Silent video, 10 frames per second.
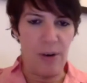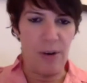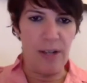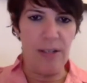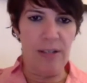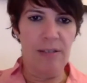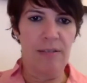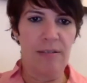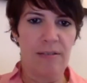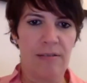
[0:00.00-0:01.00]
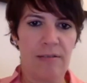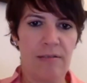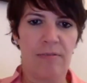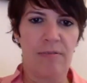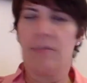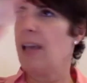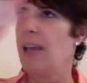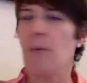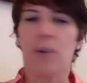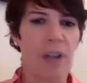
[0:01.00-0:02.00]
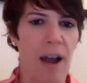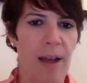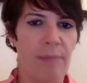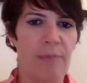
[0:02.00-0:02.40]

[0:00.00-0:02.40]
it. Get more time."